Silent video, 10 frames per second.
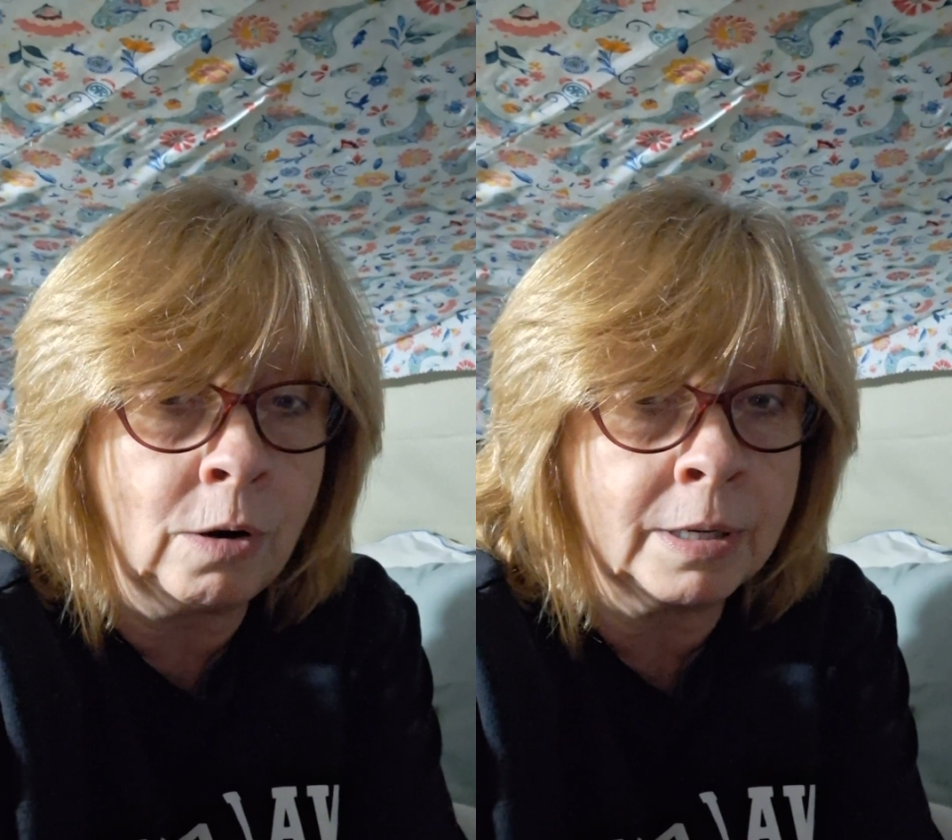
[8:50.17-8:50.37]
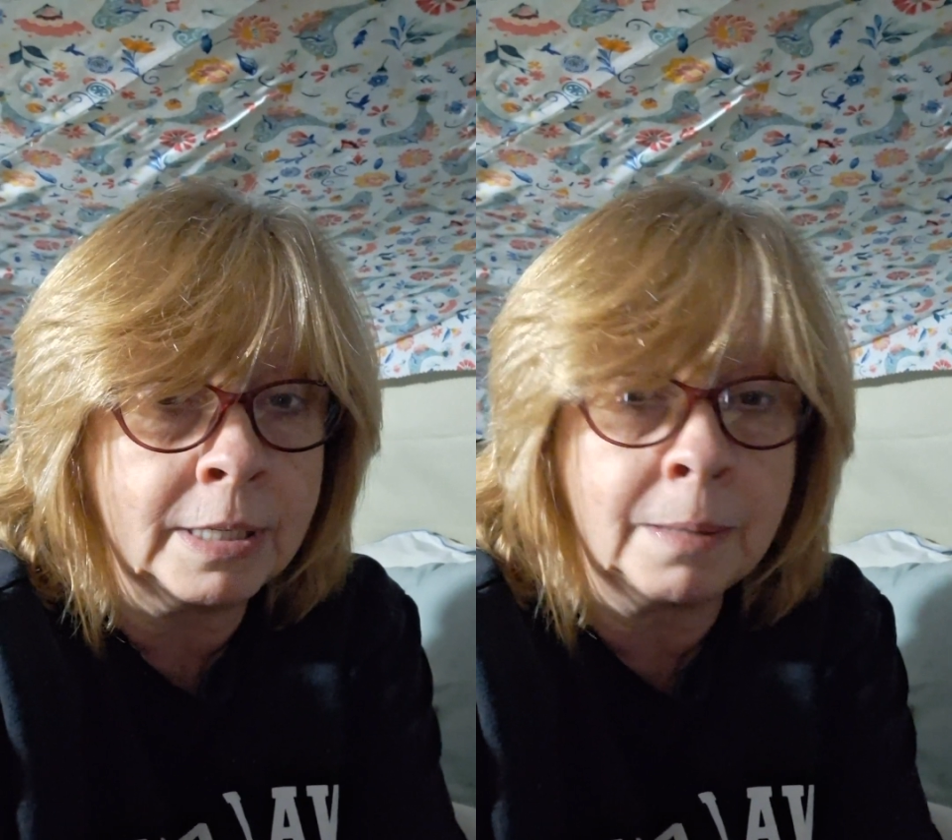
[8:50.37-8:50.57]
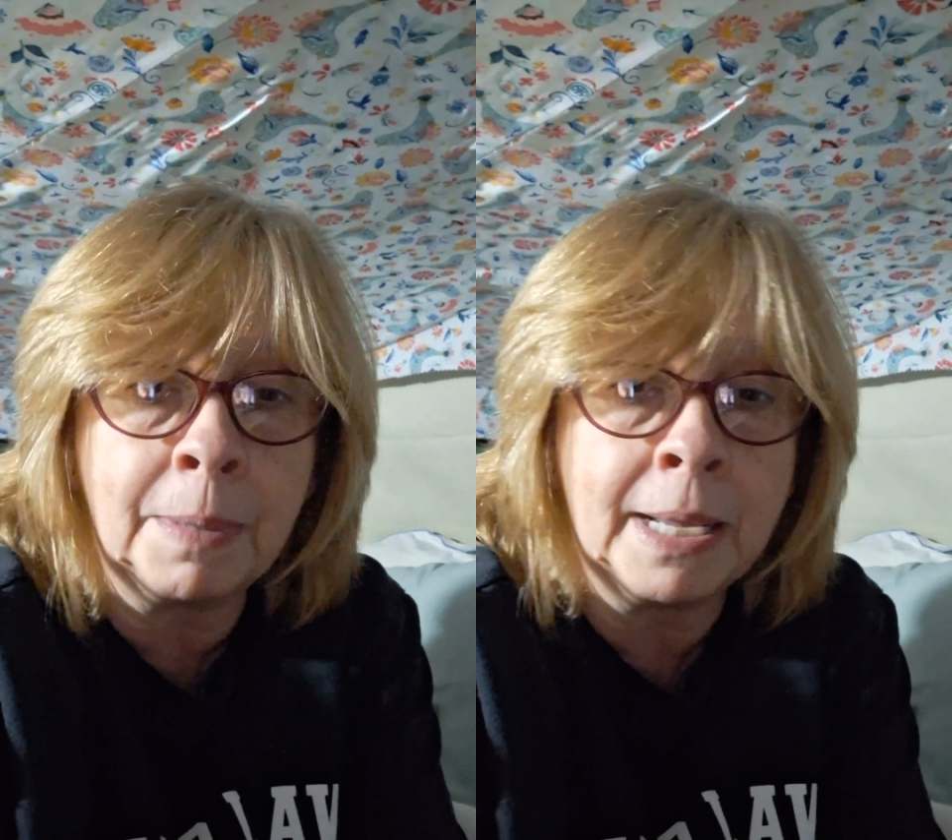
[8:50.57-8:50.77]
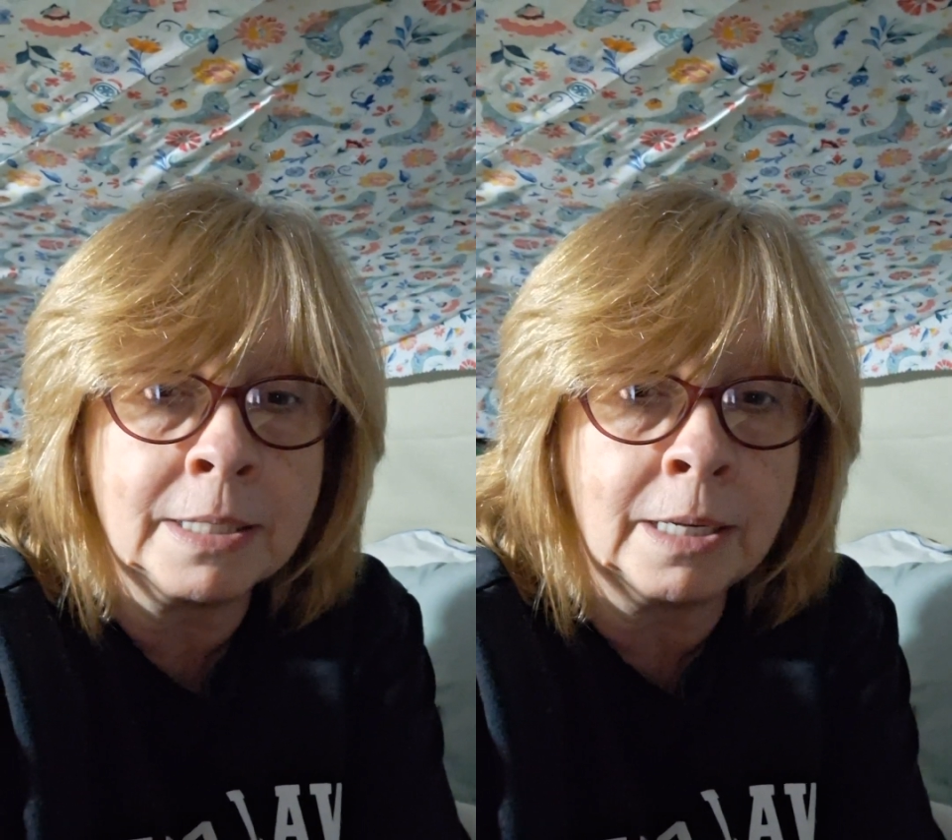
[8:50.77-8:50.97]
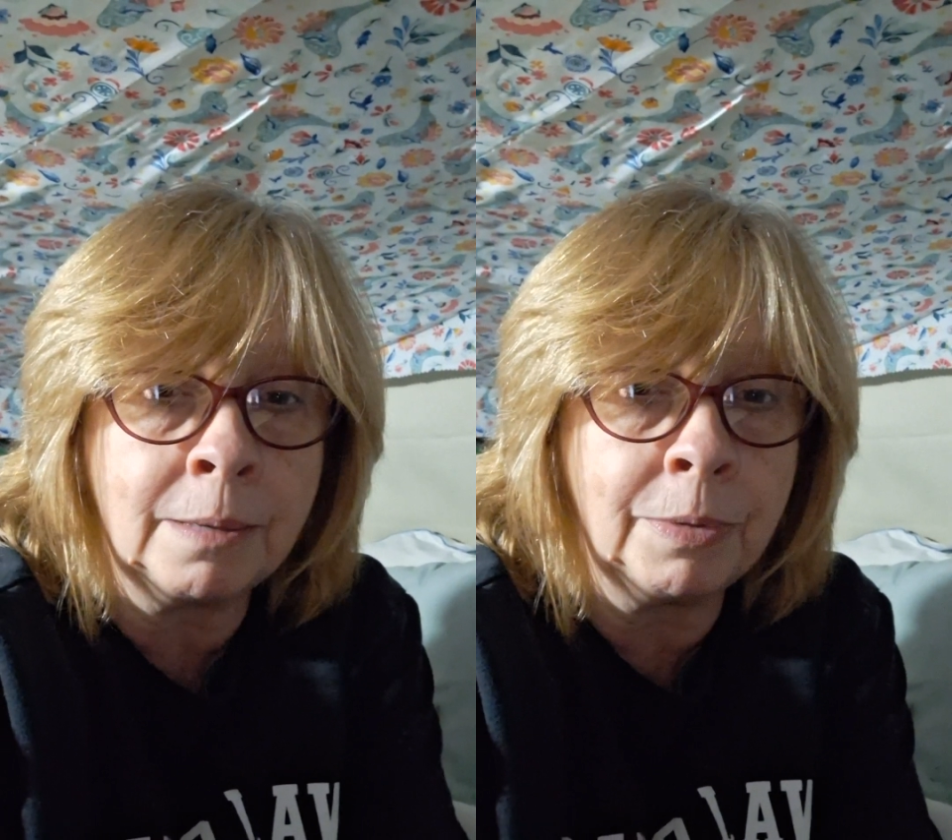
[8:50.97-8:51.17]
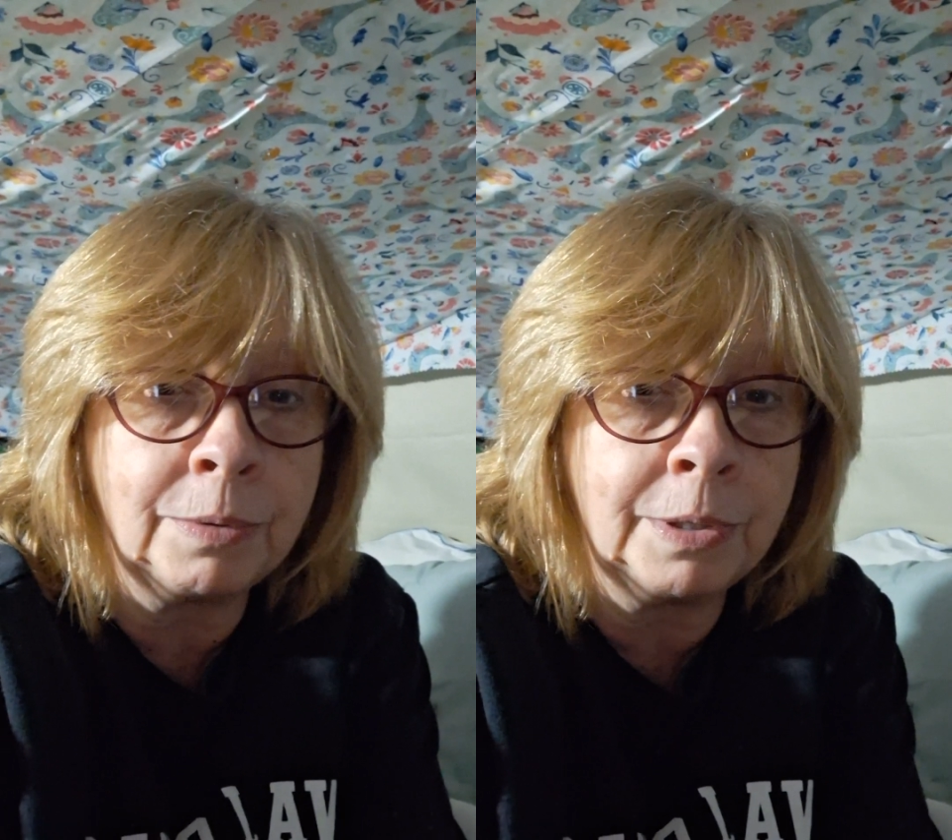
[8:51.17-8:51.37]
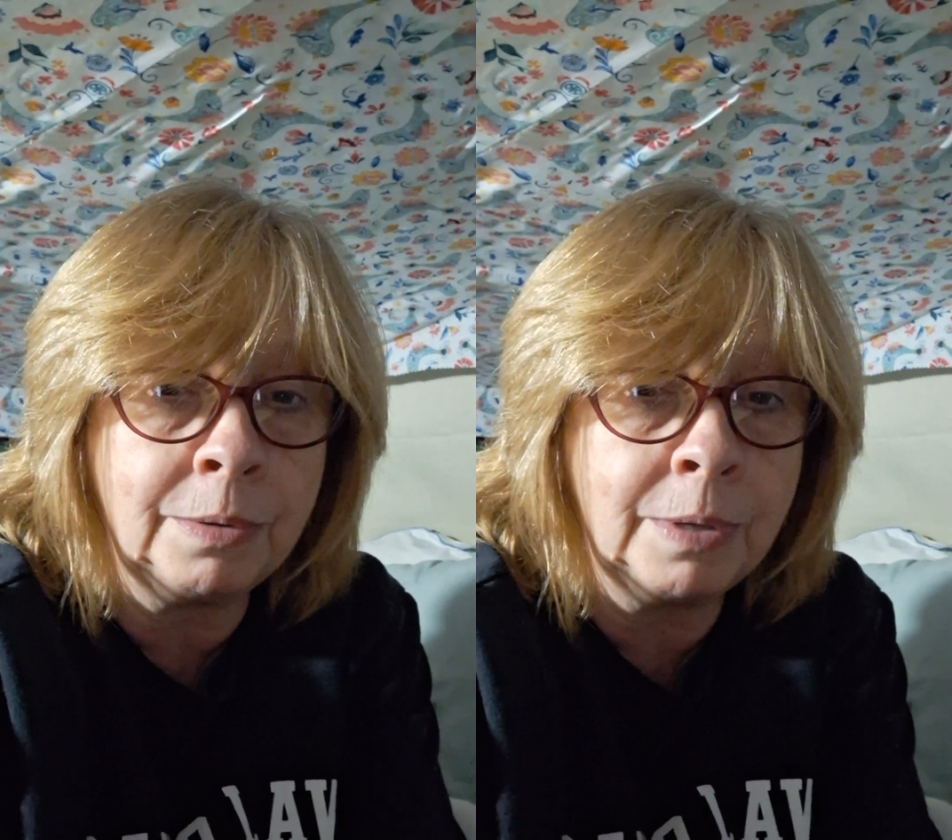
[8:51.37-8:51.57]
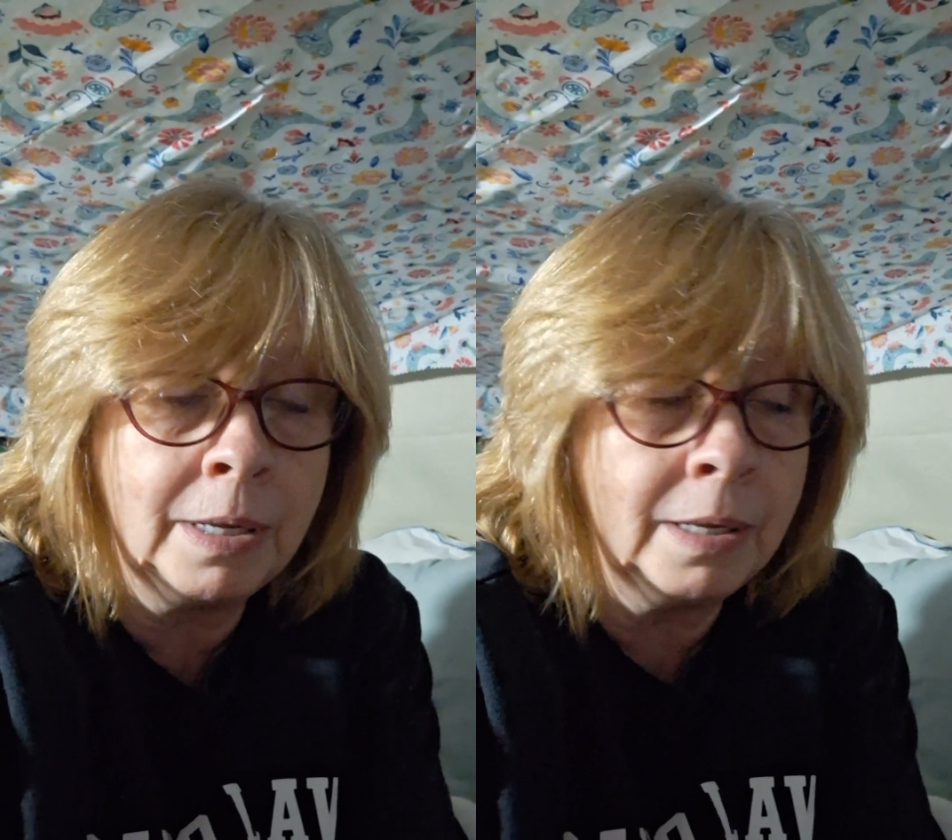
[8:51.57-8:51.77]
Arctic blast come through